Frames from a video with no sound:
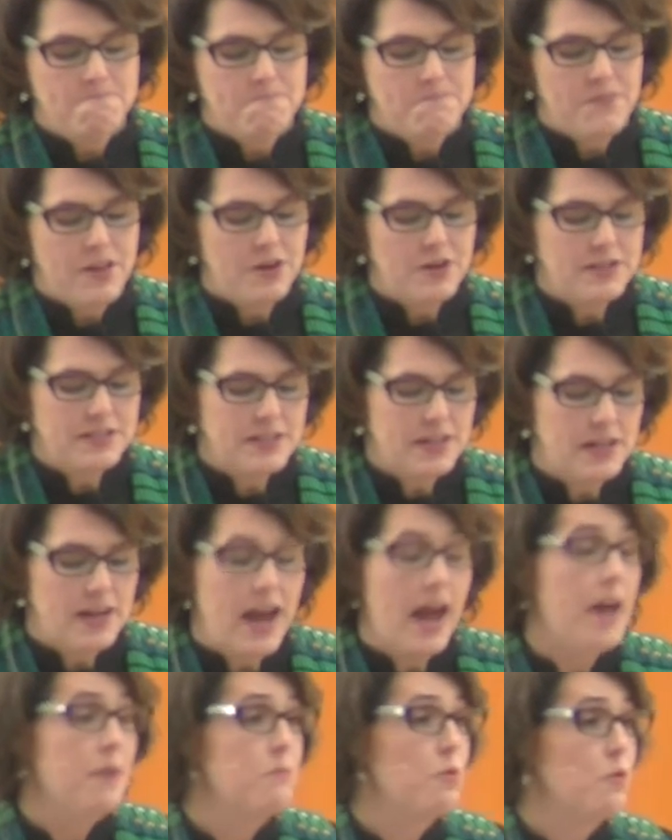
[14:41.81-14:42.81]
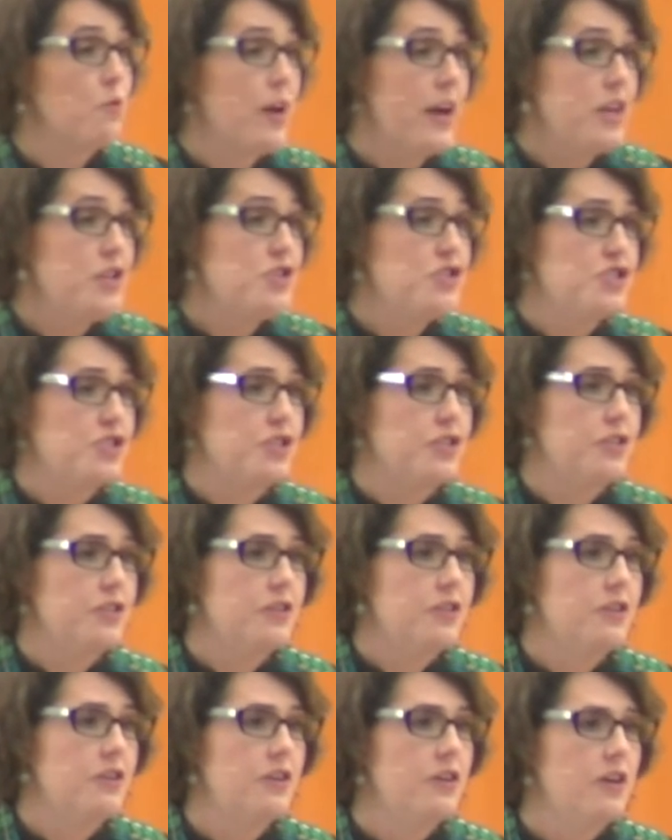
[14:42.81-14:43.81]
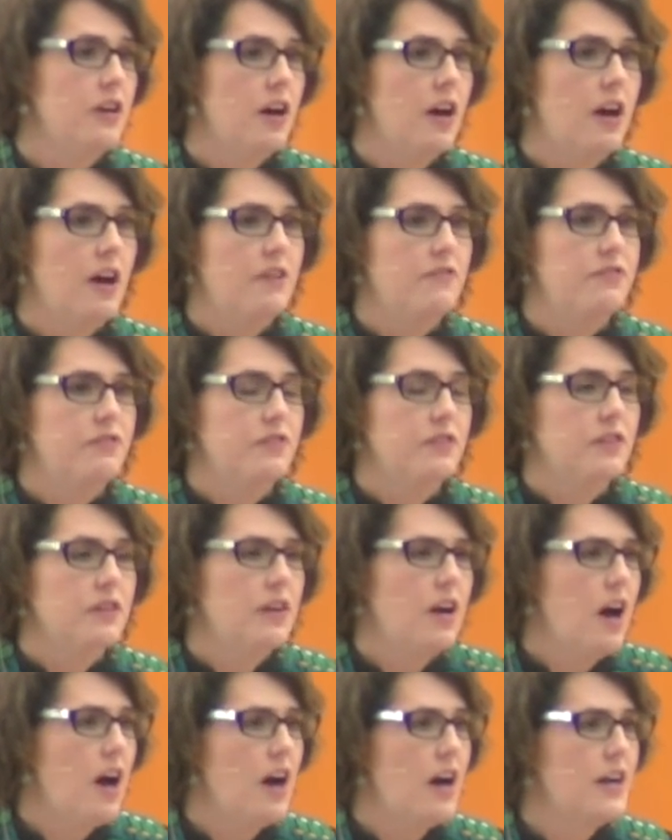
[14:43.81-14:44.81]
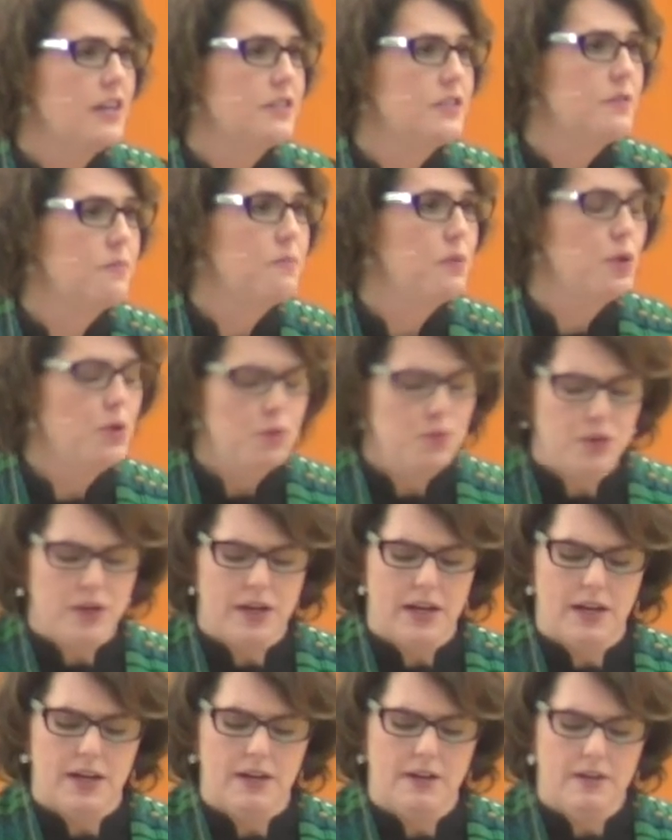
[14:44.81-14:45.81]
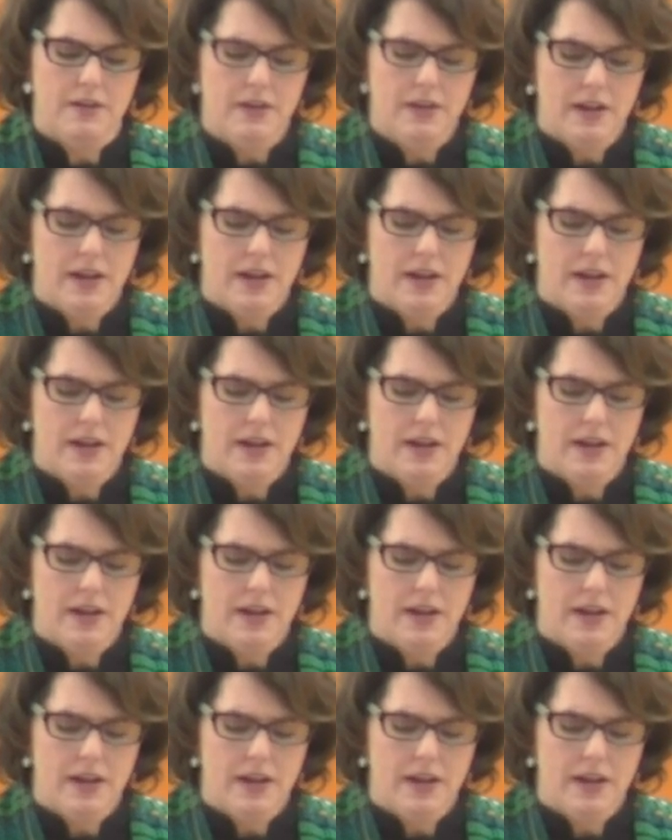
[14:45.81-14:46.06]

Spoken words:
There is an admiration of God's beauty